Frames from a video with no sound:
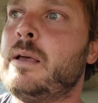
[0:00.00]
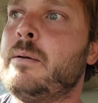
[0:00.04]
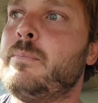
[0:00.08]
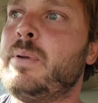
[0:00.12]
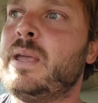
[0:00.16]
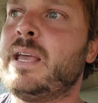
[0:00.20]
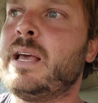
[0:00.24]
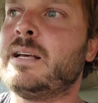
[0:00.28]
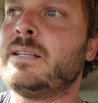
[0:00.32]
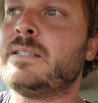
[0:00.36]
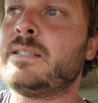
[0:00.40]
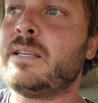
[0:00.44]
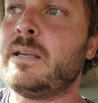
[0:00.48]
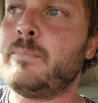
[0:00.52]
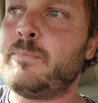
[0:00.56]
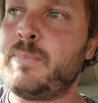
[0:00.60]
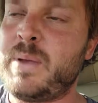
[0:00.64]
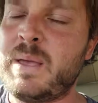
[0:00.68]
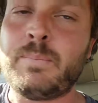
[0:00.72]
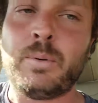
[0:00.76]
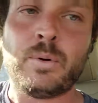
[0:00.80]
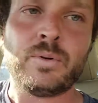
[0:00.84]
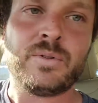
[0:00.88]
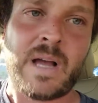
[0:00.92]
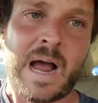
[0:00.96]
because
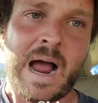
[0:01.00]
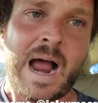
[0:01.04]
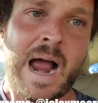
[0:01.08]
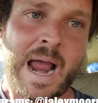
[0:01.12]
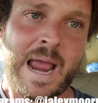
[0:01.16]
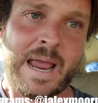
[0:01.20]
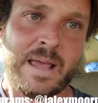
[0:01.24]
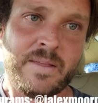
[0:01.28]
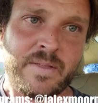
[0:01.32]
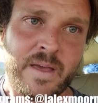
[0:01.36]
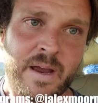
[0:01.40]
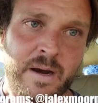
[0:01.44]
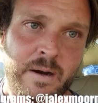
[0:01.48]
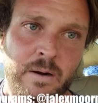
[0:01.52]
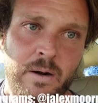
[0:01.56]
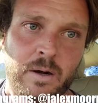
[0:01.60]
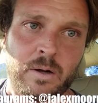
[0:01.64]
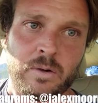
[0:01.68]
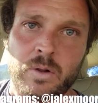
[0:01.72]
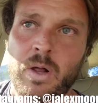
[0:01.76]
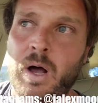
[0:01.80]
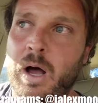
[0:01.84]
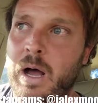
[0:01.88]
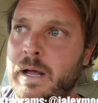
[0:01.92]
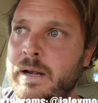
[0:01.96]
people die there a
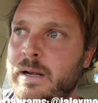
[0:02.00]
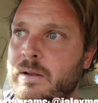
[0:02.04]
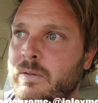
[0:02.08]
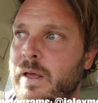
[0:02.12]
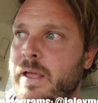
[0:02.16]
lot.